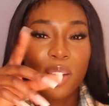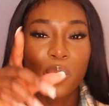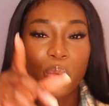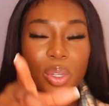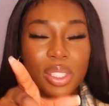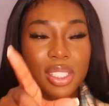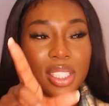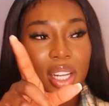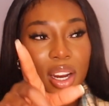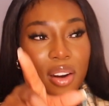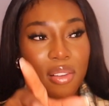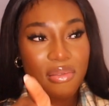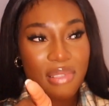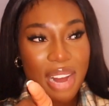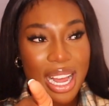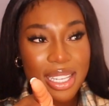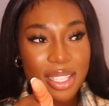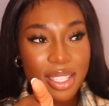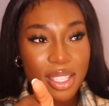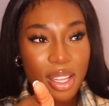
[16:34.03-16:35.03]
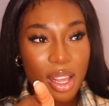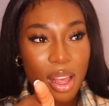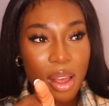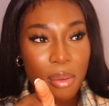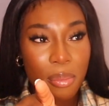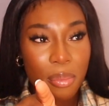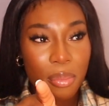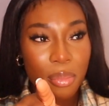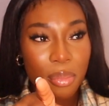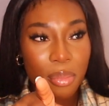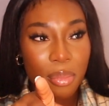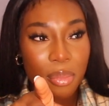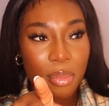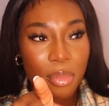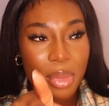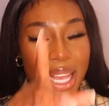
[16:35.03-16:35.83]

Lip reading: it wasn't a random.